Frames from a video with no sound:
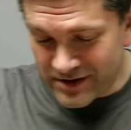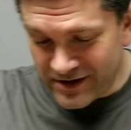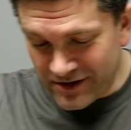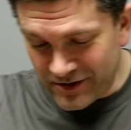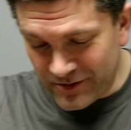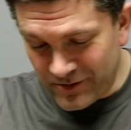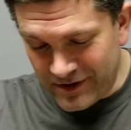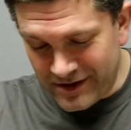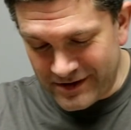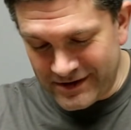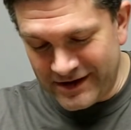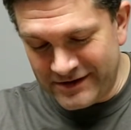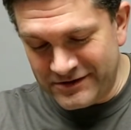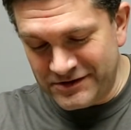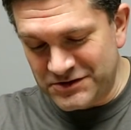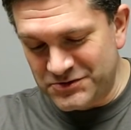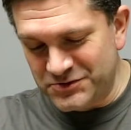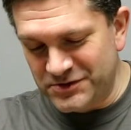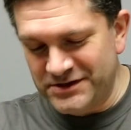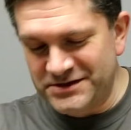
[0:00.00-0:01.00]
another one, and
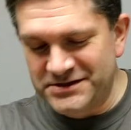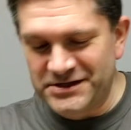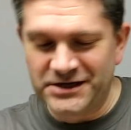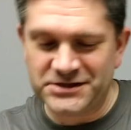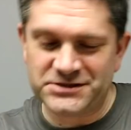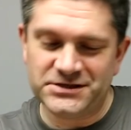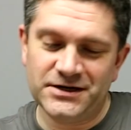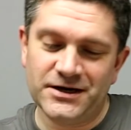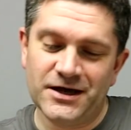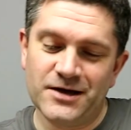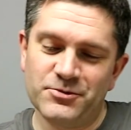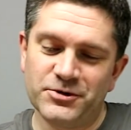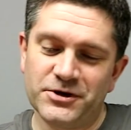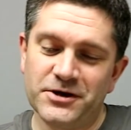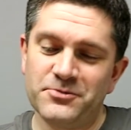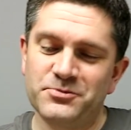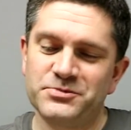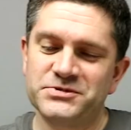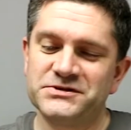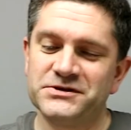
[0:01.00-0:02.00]
this one is actually labelled
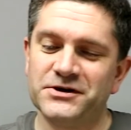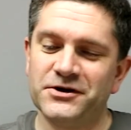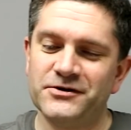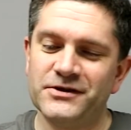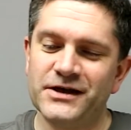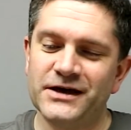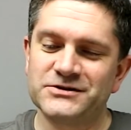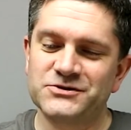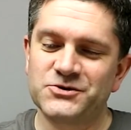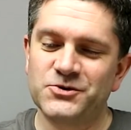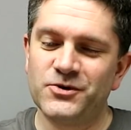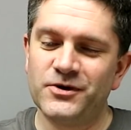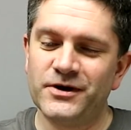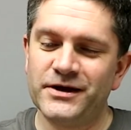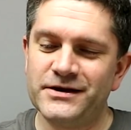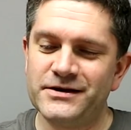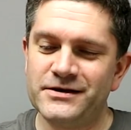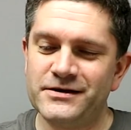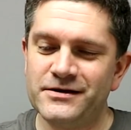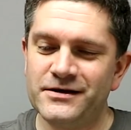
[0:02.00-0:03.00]
up, so that's
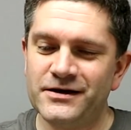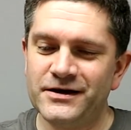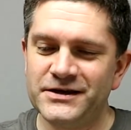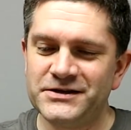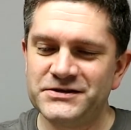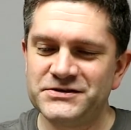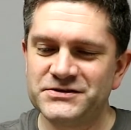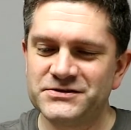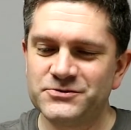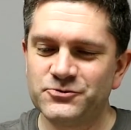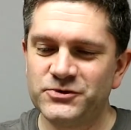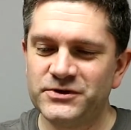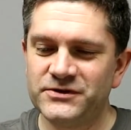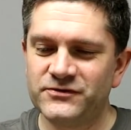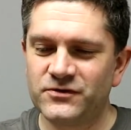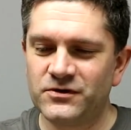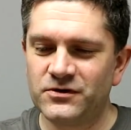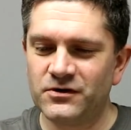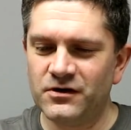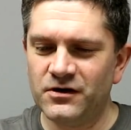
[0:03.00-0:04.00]
quite nice.
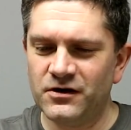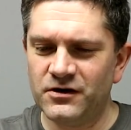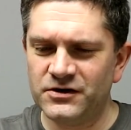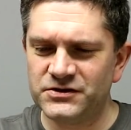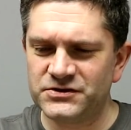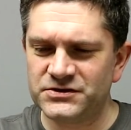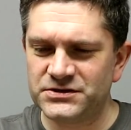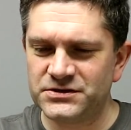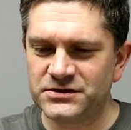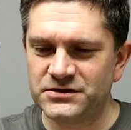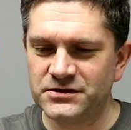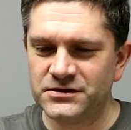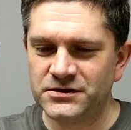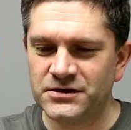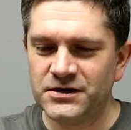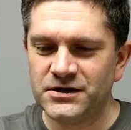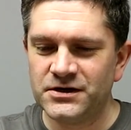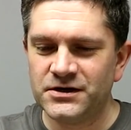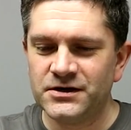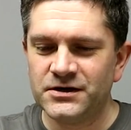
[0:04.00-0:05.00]
We've got
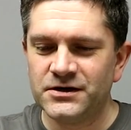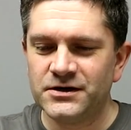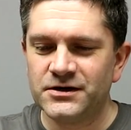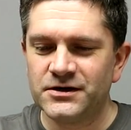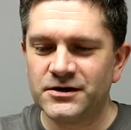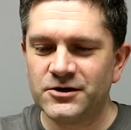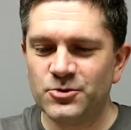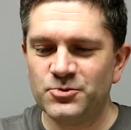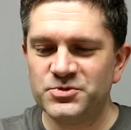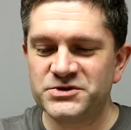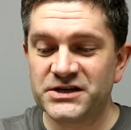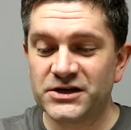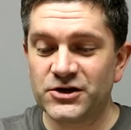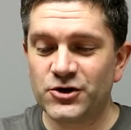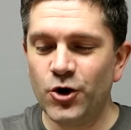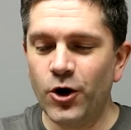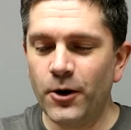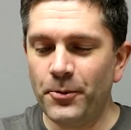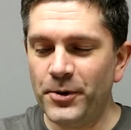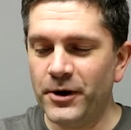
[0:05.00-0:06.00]
Composite
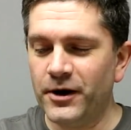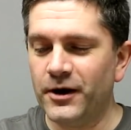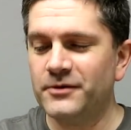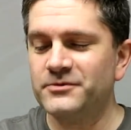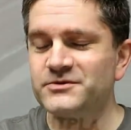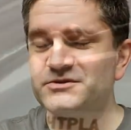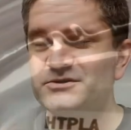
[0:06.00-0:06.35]
Copper,